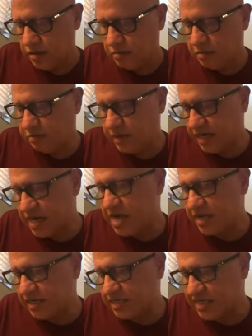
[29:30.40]
But Perla
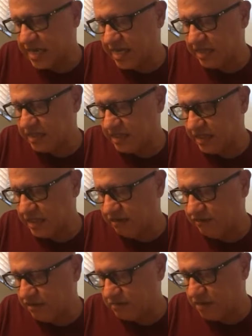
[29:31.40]
had decided to
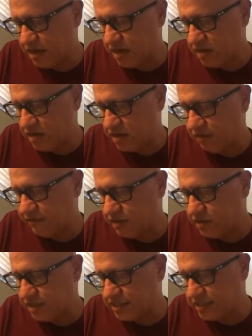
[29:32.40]
leave him there, even
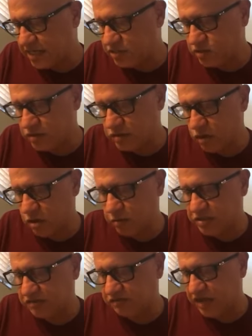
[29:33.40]
though the statue's robe
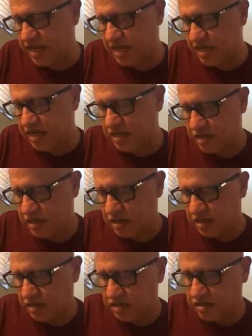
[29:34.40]
was fading,
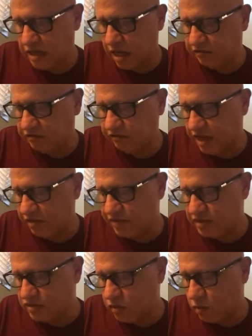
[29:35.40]
the soft
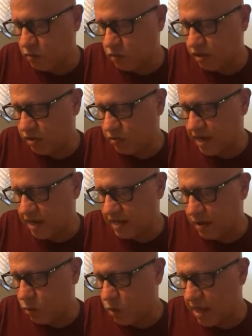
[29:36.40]
velvet so worn away
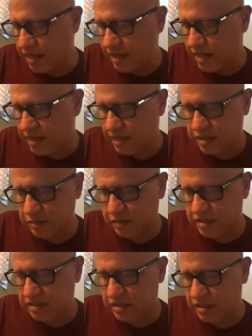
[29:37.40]
that white netting
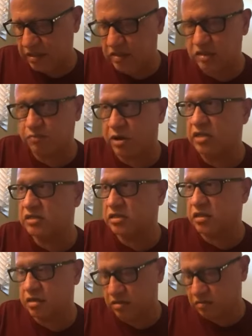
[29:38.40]
be seen in spots
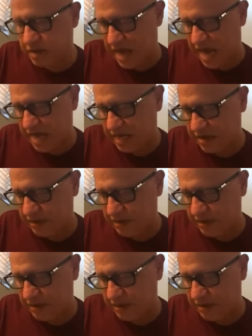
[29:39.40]
along the back.